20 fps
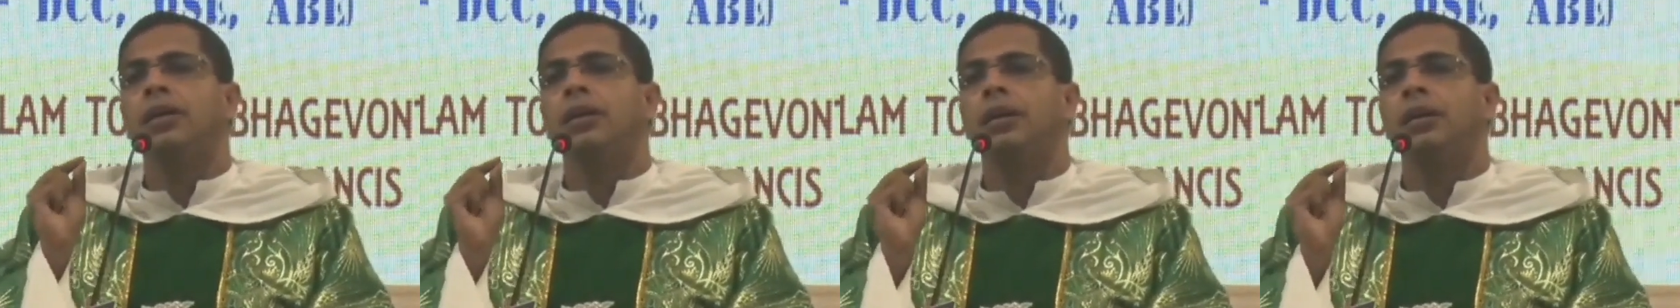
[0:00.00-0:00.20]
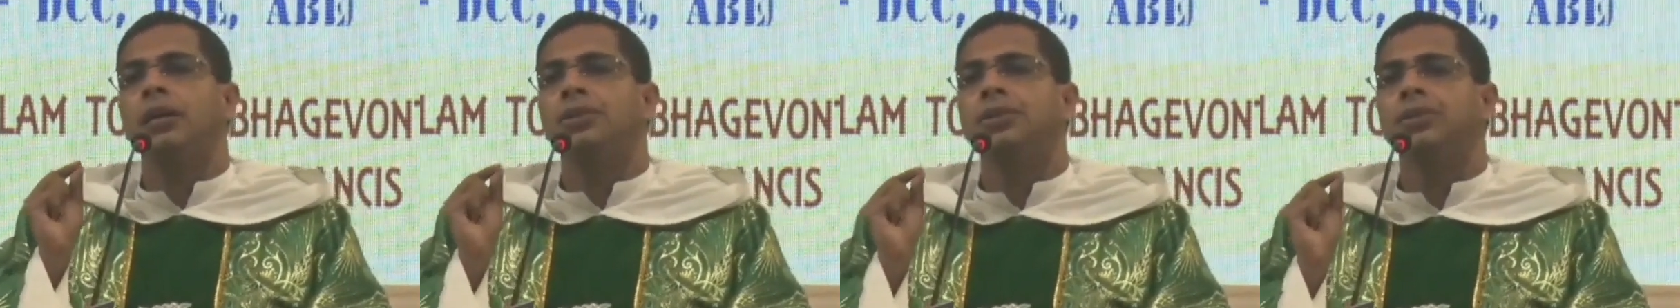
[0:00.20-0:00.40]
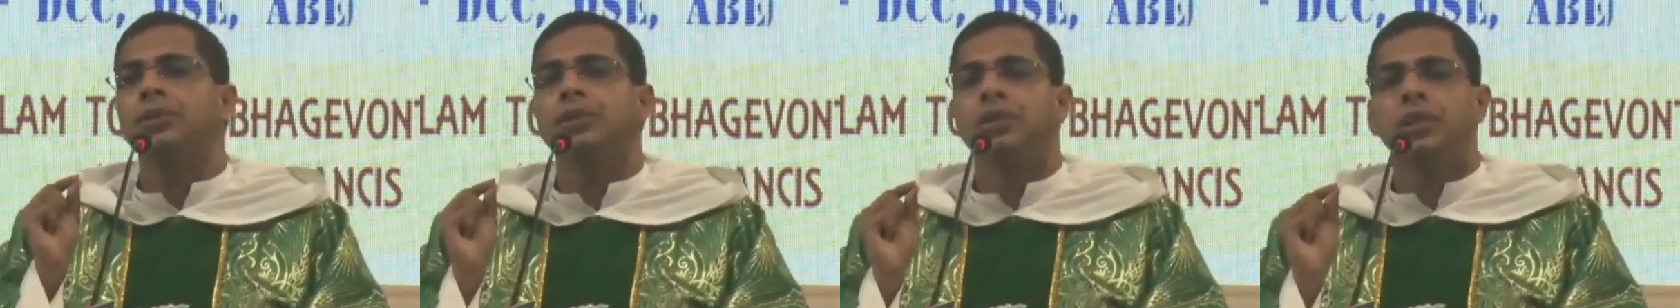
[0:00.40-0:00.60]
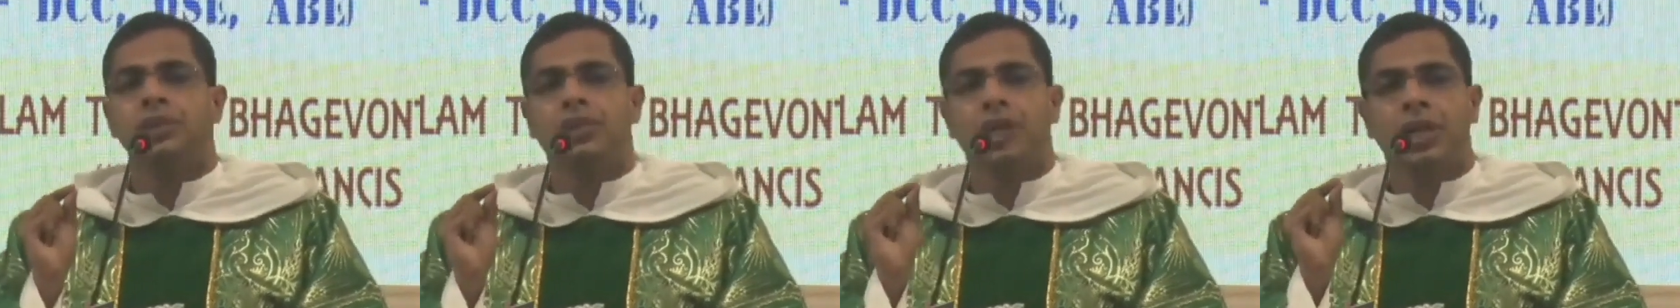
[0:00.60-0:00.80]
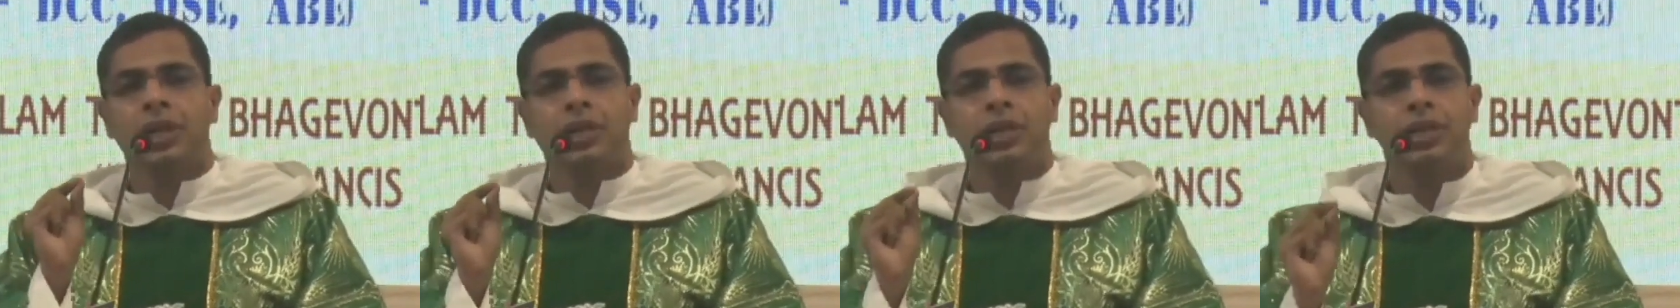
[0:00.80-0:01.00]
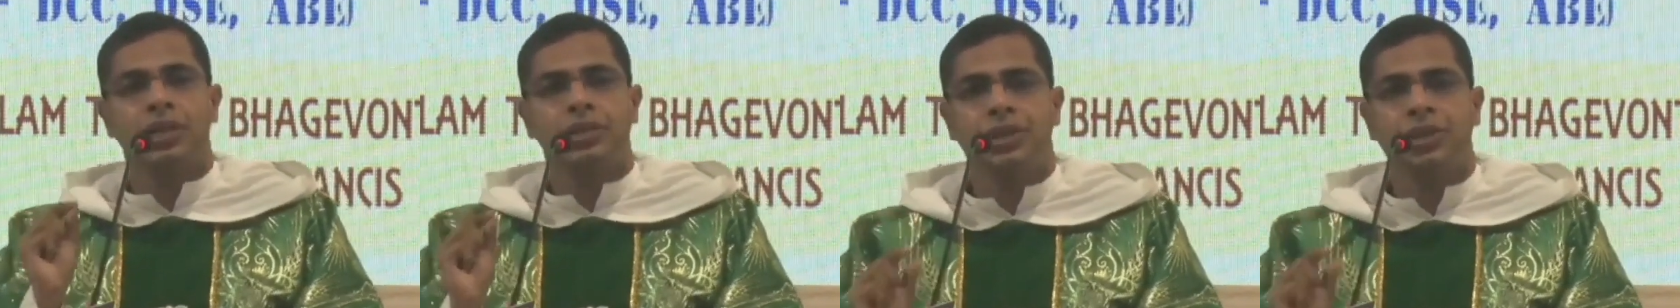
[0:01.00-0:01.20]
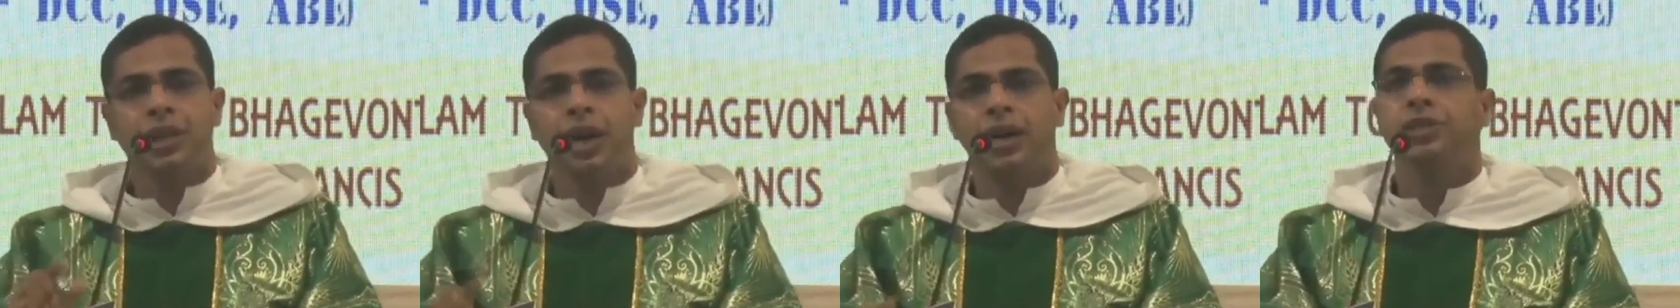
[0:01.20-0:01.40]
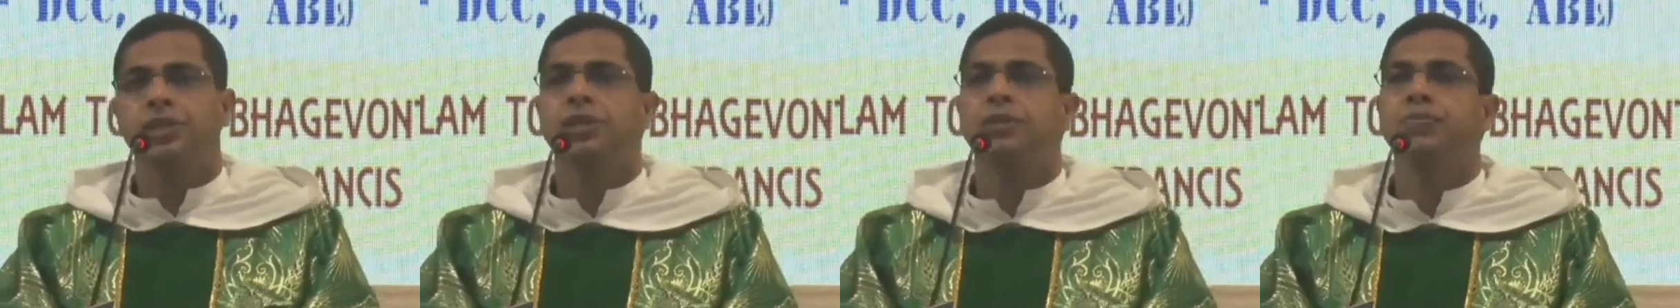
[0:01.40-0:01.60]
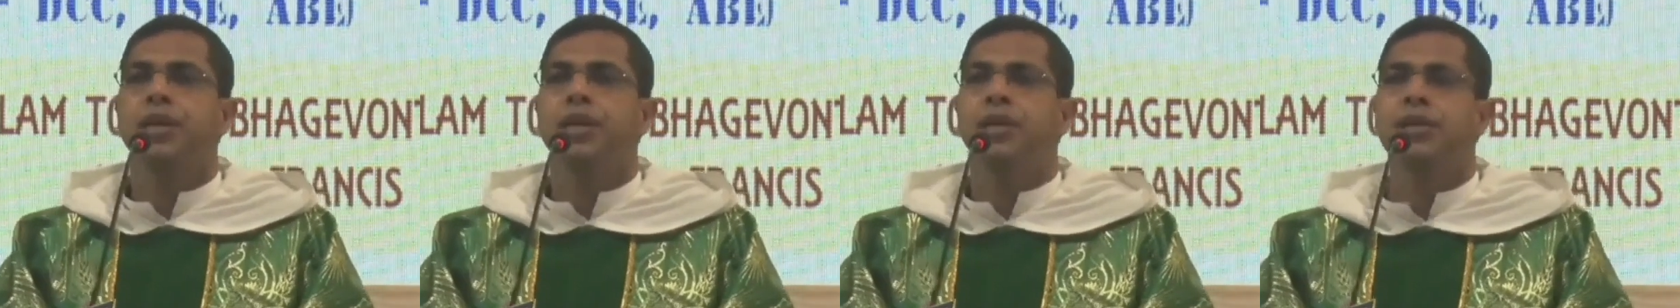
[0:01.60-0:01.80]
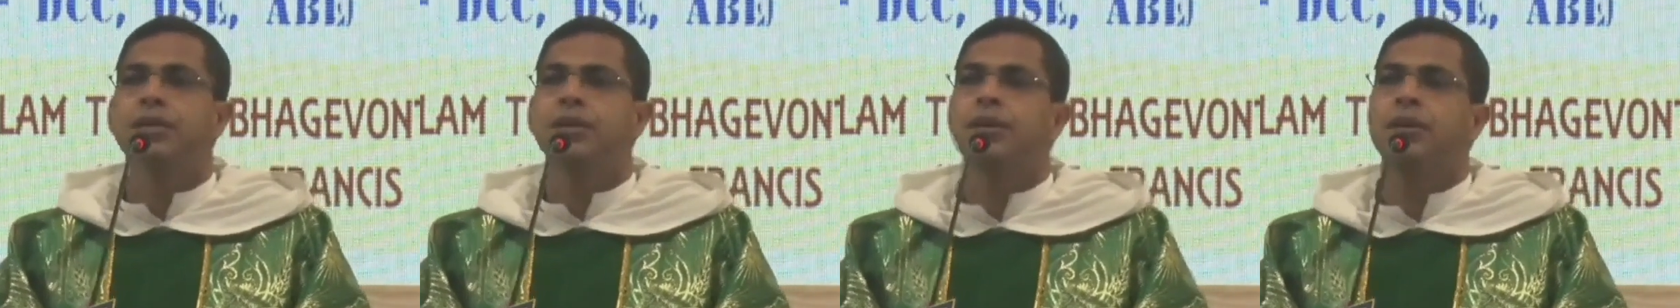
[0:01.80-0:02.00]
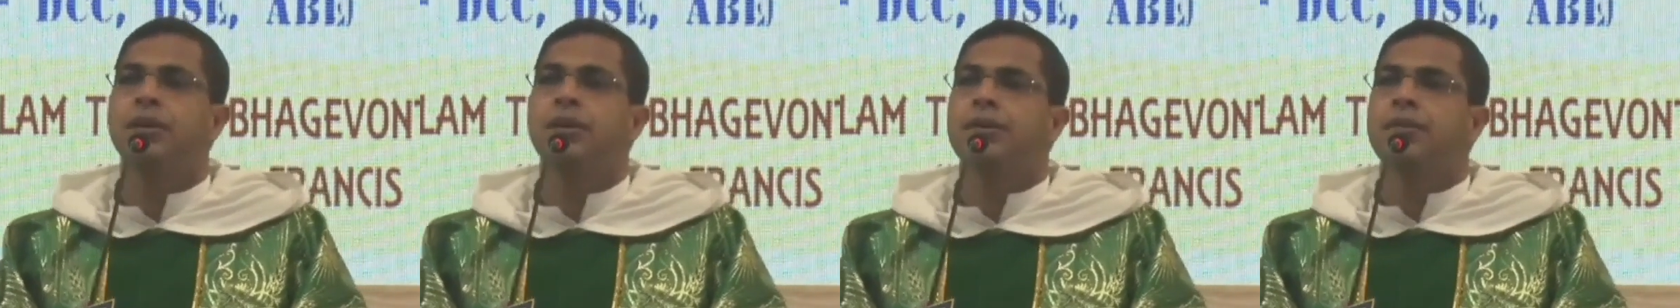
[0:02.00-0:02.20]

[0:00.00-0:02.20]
a general judgment